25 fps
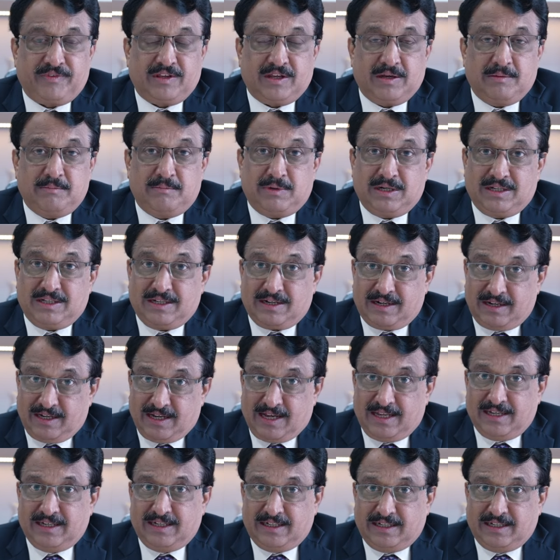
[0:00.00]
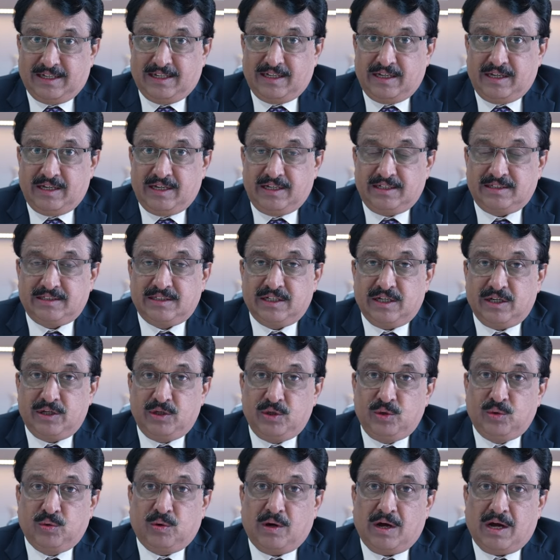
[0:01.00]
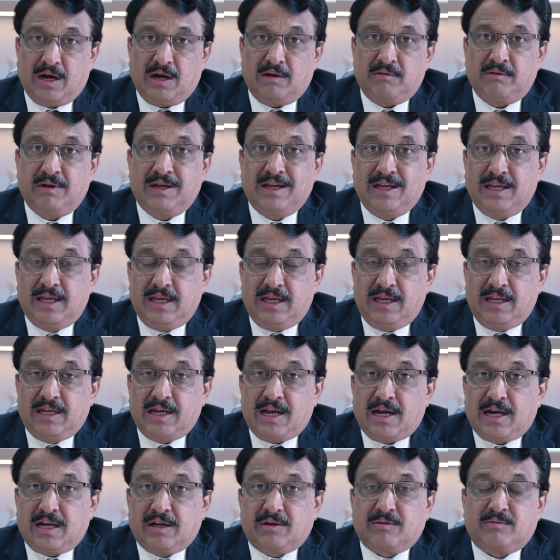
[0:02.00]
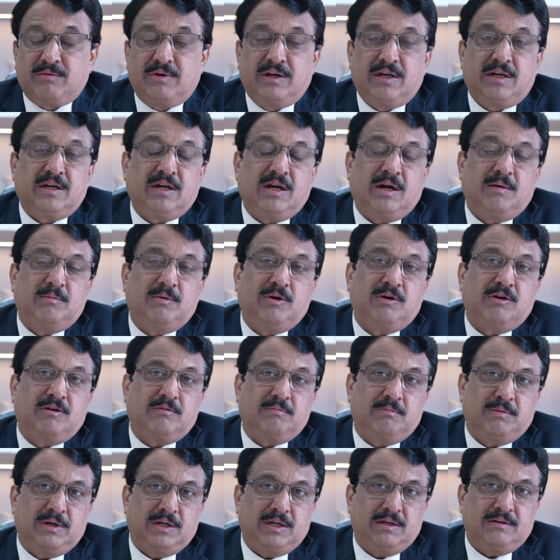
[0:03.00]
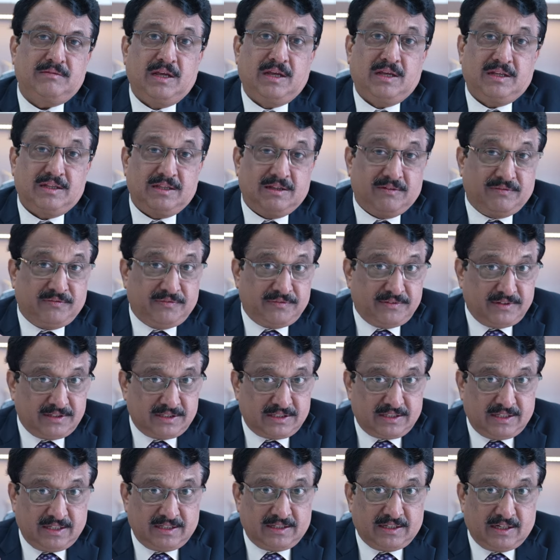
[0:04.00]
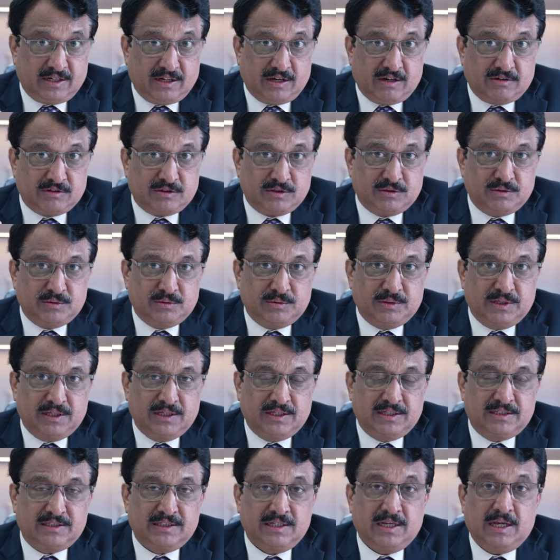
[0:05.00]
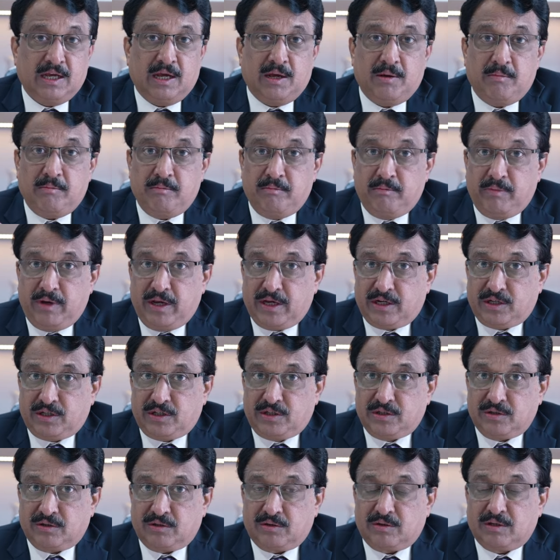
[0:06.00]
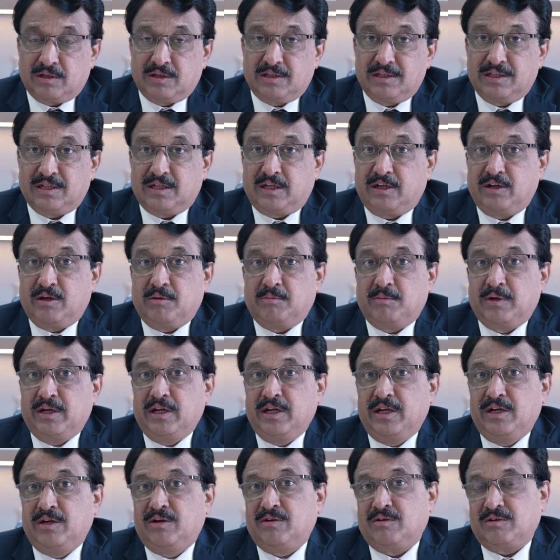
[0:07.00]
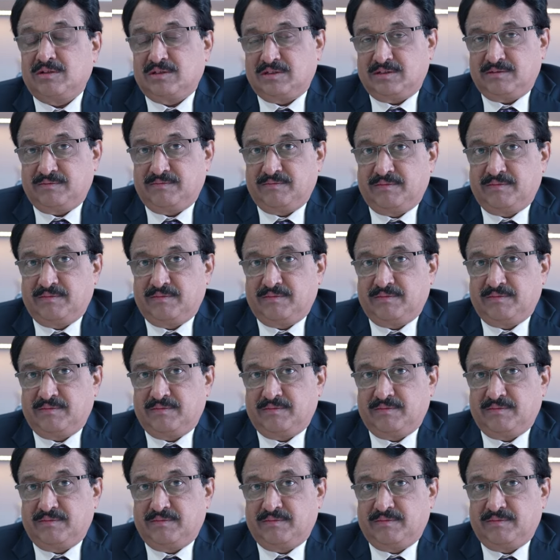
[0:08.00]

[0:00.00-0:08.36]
But the reality is you have inadequate amount of money. The first thing that you have to do is make sure that your money grows.